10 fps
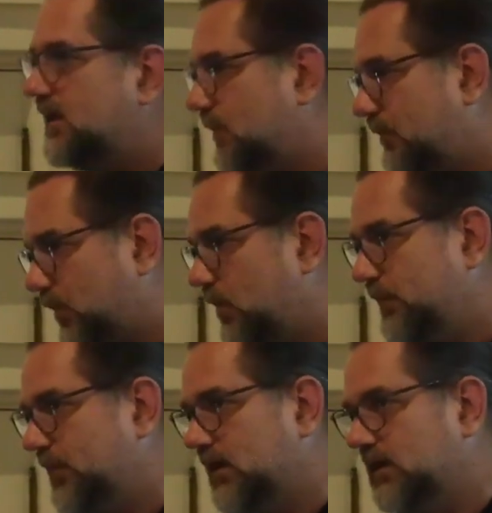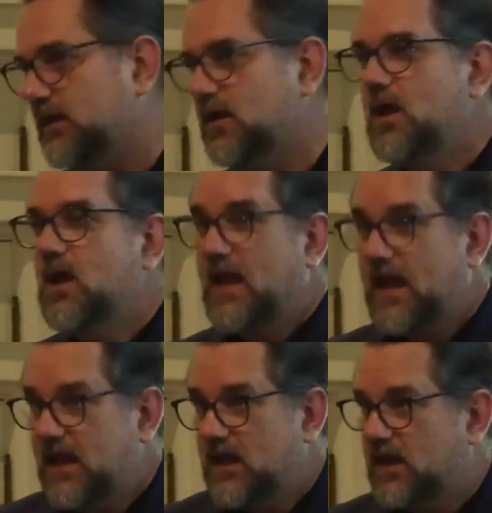them appropriately.
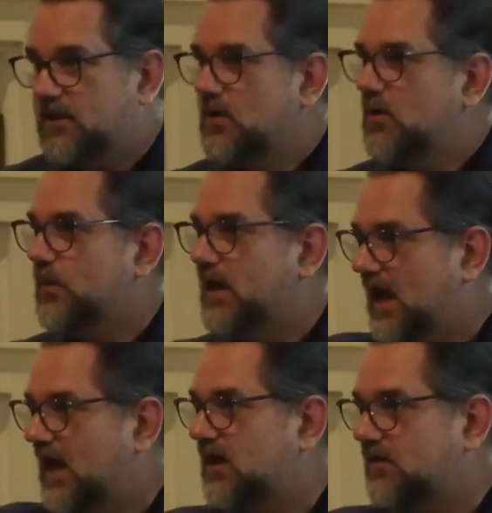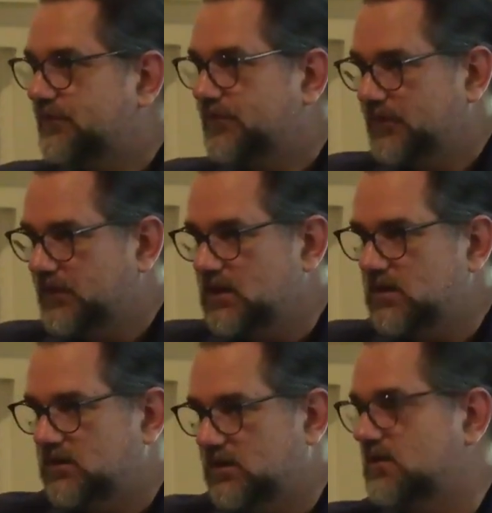And we have the
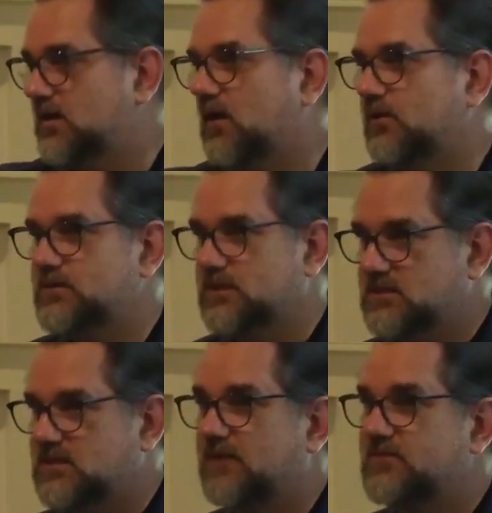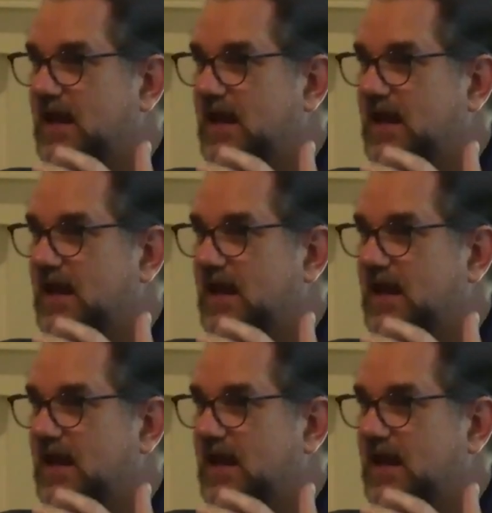dollars, the incentives,